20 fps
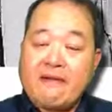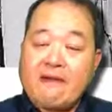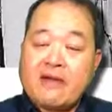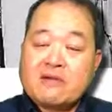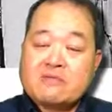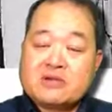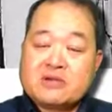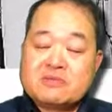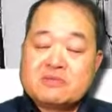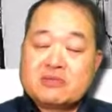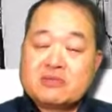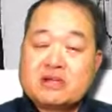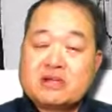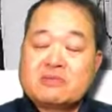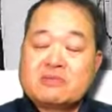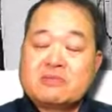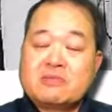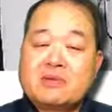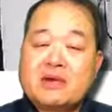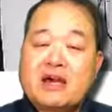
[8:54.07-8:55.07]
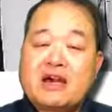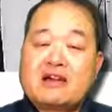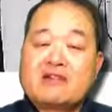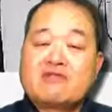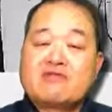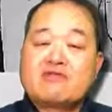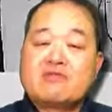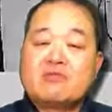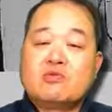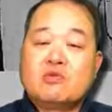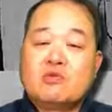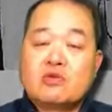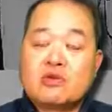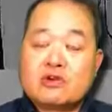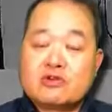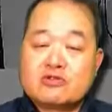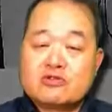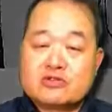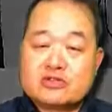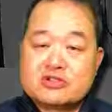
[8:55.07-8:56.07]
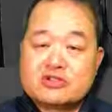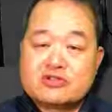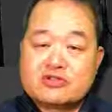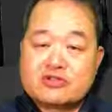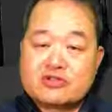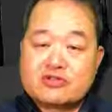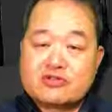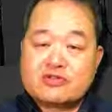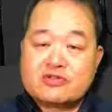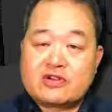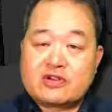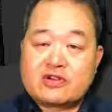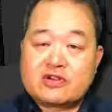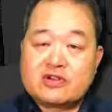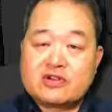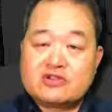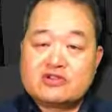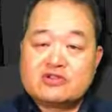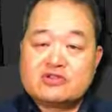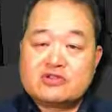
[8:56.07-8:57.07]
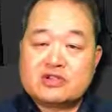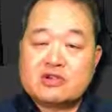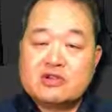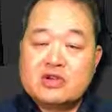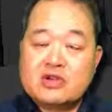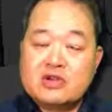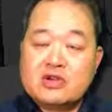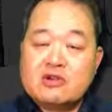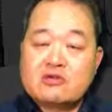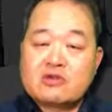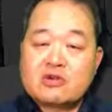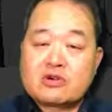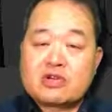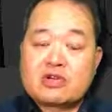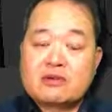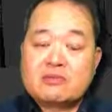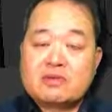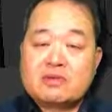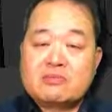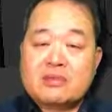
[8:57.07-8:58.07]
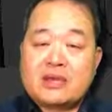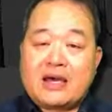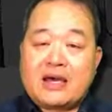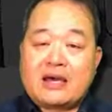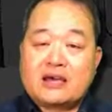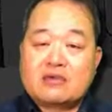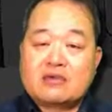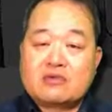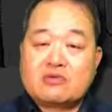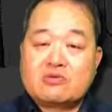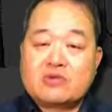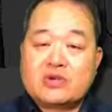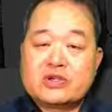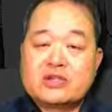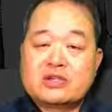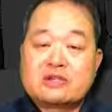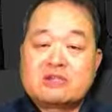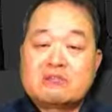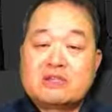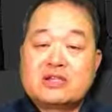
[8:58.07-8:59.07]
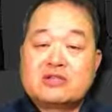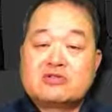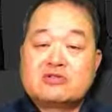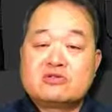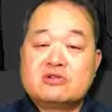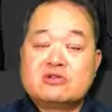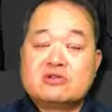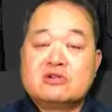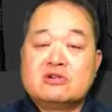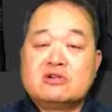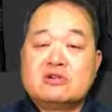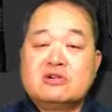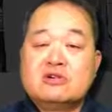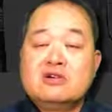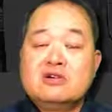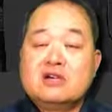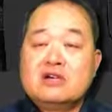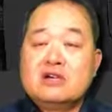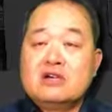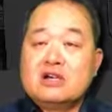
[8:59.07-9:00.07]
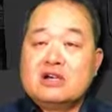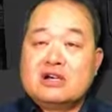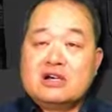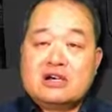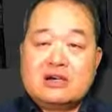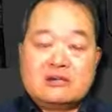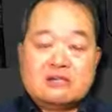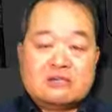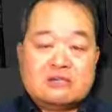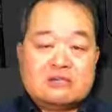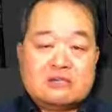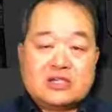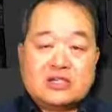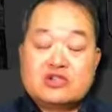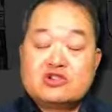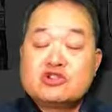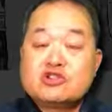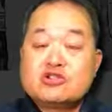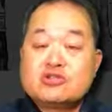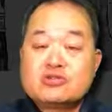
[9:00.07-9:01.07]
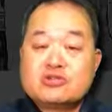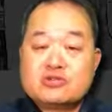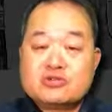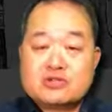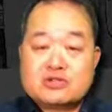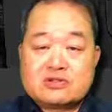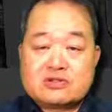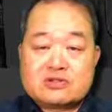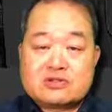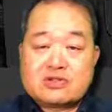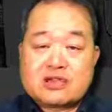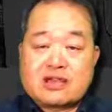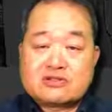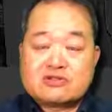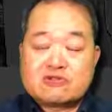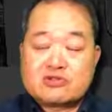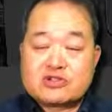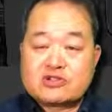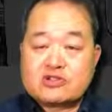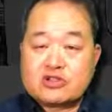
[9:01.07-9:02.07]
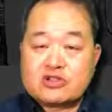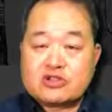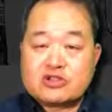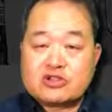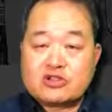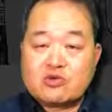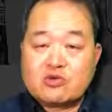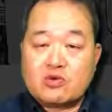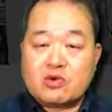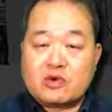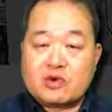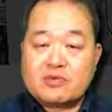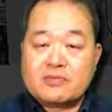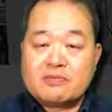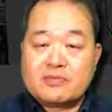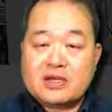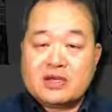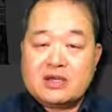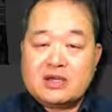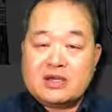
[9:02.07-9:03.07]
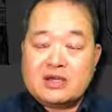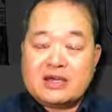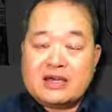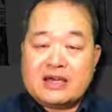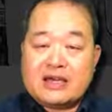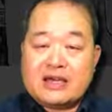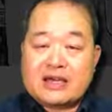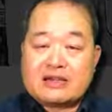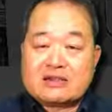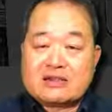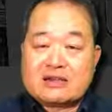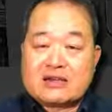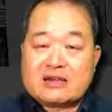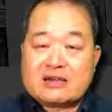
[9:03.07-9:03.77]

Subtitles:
people coming back from war who had served our country were coming back with mental issues as a result of the war. And